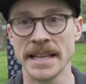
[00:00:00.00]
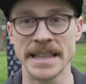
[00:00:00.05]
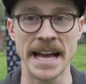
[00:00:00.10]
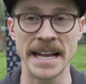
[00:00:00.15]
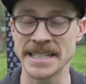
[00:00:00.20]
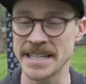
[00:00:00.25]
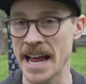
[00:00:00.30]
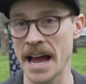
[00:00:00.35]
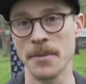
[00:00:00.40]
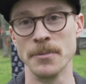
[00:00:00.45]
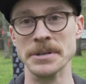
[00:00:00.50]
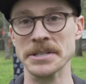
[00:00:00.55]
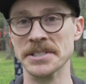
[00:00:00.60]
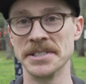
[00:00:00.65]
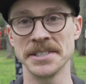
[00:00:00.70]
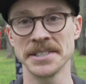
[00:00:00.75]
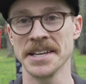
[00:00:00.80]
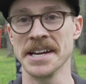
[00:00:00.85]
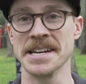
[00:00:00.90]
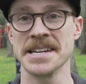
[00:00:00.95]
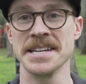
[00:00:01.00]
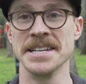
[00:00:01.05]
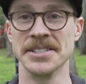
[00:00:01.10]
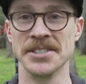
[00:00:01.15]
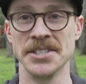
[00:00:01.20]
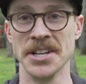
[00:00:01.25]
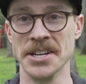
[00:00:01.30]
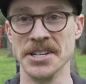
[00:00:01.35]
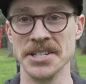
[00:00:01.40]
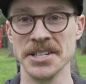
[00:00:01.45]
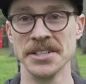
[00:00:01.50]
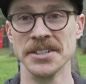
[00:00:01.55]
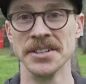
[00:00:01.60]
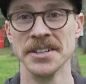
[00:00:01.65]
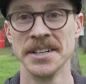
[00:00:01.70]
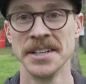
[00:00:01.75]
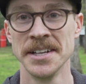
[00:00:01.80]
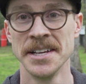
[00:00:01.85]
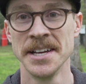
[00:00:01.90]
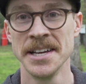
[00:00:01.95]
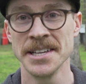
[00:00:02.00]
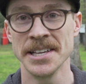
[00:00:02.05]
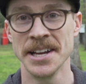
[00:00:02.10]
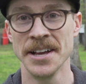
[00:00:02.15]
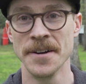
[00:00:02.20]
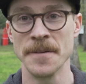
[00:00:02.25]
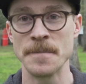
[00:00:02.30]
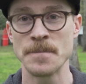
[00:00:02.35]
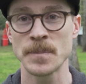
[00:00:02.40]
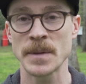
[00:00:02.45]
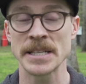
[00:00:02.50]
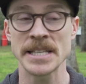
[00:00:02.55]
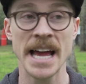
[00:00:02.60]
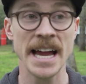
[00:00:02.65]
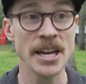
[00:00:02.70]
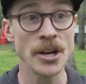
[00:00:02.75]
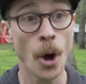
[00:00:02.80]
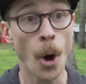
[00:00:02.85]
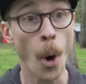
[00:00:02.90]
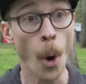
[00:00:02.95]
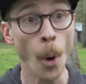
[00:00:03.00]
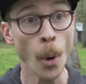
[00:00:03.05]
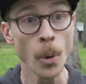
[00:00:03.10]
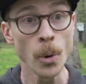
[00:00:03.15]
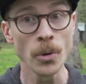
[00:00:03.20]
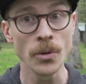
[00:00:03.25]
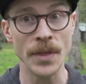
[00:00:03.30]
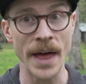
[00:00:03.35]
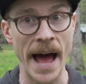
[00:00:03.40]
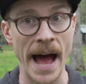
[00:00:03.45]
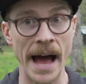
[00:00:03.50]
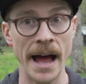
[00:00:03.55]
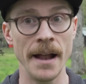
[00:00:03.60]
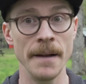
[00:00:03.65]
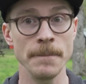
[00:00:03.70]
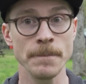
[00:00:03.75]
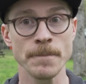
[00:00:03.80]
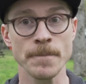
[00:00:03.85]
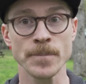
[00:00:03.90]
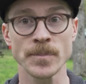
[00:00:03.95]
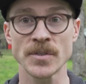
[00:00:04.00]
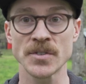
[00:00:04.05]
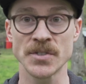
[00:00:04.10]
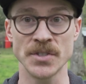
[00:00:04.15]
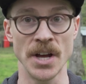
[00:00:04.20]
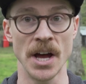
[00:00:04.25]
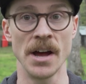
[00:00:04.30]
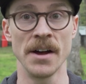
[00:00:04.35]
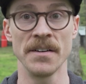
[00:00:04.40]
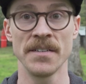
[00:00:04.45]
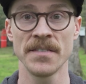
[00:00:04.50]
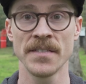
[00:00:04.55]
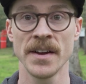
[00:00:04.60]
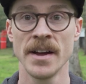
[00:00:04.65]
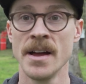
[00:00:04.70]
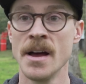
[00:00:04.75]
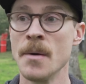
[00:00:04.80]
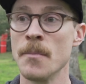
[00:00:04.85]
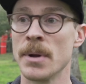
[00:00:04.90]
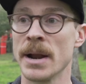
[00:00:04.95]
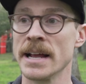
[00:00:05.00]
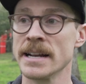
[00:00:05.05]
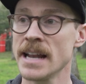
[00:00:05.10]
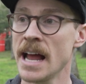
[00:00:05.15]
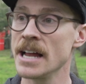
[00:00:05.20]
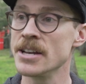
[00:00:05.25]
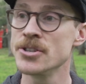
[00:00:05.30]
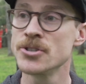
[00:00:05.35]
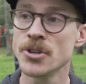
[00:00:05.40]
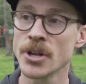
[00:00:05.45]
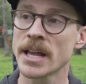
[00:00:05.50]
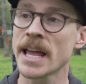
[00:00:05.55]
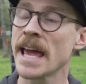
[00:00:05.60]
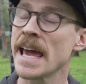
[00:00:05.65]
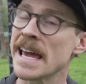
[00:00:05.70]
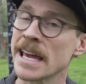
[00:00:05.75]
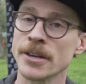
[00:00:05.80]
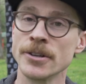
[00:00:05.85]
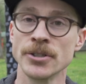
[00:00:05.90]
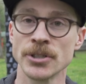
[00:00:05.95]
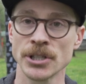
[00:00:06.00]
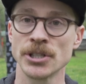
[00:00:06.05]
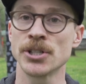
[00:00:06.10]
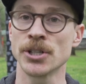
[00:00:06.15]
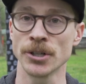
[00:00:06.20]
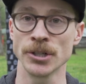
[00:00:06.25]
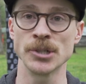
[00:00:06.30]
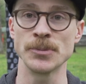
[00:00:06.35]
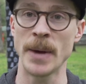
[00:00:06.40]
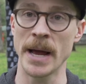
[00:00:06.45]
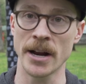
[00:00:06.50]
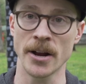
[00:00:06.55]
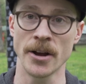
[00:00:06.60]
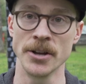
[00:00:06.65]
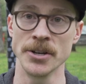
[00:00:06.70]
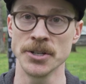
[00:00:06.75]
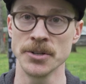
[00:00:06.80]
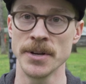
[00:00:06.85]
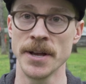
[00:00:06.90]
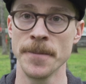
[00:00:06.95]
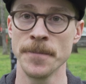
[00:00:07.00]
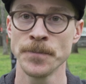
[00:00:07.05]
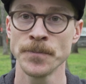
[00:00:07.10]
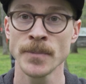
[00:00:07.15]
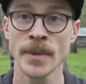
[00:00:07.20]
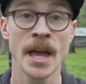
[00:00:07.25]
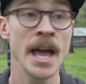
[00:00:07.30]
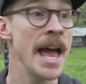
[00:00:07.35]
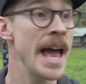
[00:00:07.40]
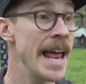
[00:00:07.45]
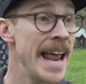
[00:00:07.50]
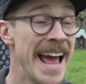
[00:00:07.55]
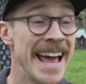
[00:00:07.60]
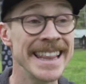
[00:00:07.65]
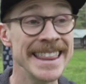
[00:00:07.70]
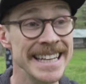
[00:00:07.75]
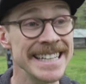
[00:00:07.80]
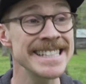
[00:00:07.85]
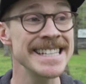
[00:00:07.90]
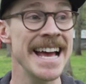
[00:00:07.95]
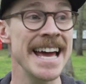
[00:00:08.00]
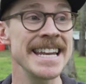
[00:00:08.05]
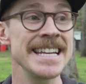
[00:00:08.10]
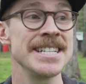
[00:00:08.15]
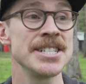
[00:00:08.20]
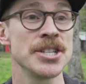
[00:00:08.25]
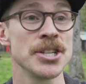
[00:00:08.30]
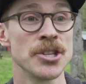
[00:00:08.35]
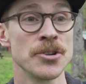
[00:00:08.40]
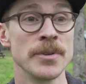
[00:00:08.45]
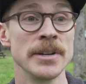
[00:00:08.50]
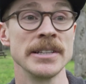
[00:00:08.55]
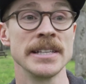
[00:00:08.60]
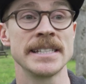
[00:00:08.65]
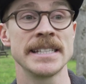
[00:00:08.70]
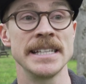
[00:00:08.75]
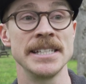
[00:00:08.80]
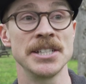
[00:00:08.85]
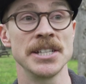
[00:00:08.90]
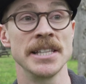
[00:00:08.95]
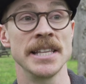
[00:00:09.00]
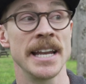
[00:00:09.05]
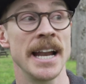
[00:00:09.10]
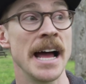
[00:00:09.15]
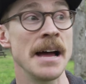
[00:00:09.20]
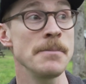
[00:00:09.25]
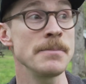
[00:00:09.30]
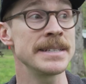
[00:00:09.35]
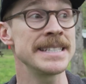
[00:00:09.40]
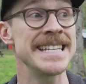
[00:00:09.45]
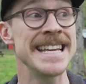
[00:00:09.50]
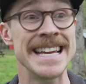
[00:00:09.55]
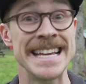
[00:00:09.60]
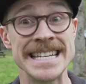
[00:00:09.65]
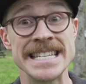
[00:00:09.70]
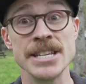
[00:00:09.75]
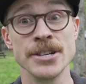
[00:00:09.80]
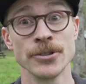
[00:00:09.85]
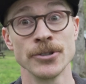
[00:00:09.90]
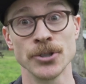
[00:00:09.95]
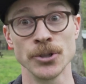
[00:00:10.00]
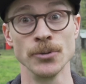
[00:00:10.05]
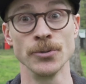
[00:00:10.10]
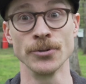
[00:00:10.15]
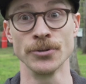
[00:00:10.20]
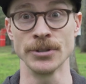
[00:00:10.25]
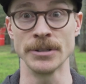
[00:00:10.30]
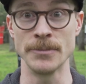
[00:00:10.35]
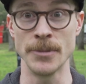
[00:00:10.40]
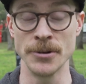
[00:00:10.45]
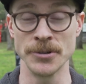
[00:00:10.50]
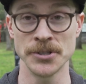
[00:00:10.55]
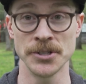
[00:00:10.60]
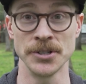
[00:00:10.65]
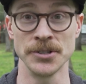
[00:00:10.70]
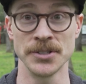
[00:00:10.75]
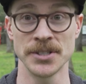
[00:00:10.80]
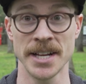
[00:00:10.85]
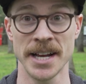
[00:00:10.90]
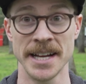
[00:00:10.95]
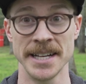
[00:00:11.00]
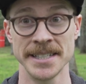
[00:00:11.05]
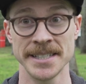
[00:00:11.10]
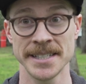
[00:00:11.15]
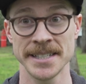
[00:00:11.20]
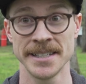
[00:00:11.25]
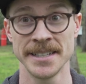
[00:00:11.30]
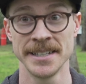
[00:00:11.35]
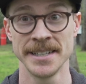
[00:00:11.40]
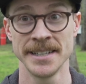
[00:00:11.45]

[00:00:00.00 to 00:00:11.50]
and that dab was, like, it's done deal, you know? Because I can hold that stuff, but I can't usually surge back onto it. And let's add into the realization that I'm 10 years older than most of those guys.